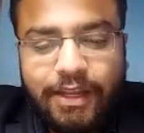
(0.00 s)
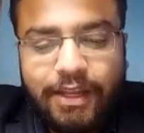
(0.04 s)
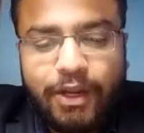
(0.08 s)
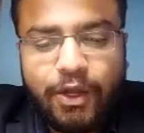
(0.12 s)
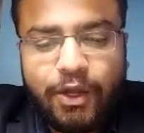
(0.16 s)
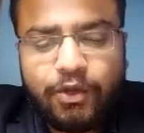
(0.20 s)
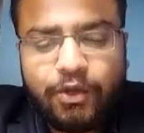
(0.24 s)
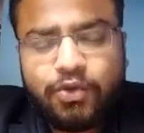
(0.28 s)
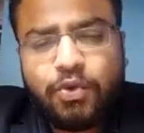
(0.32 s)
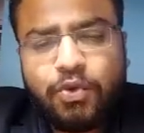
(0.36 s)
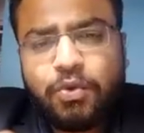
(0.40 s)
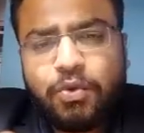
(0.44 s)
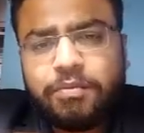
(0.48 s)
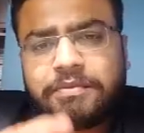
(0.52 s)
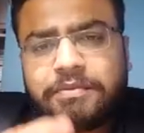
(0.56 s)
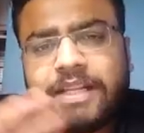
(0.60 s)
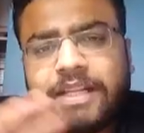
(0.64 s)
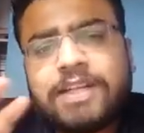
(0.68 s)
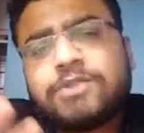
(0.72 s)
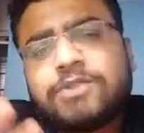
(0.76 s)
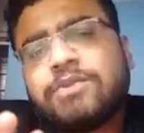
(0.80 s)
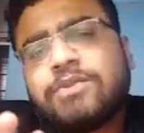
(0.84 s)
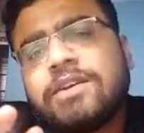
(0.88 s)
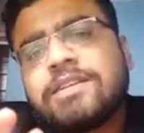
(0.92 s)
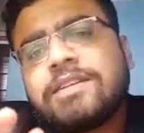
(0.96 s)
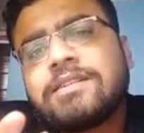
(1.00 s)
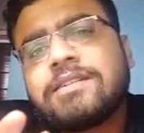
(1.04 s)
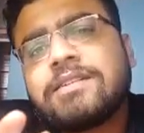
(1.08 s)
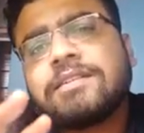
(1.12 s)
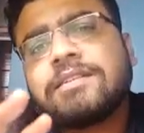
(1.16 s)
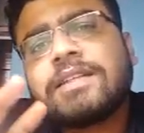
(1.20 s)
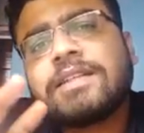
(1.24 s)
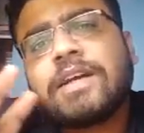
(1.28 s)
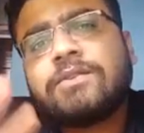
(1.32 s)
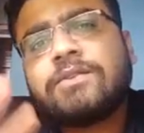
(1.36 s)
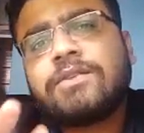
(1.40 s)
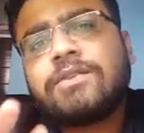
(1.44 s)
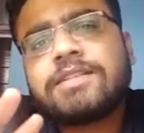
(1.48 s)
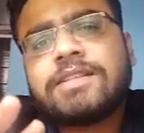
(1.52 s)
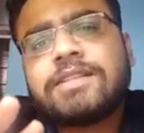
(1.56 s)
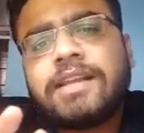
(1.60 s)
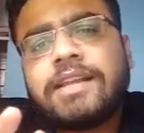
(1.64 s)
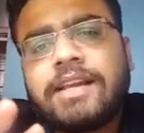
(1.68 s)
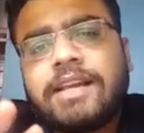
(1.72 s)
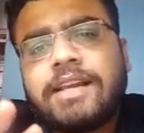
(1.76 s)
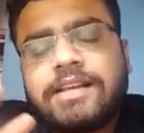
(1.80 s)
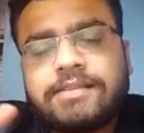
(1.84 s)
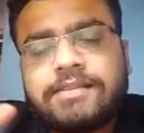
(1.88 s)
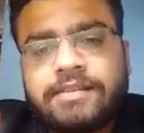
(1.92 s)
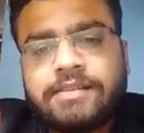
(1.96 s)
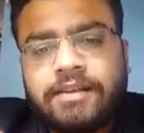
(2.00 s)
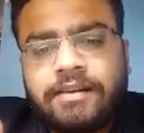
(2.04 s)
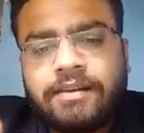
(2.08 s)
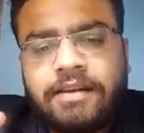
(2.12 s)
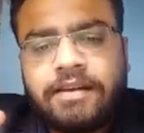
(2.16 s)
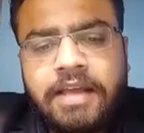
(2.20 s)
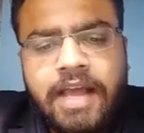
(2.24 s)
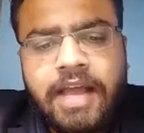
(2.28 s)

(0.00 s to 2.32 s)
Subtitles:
So that was the reason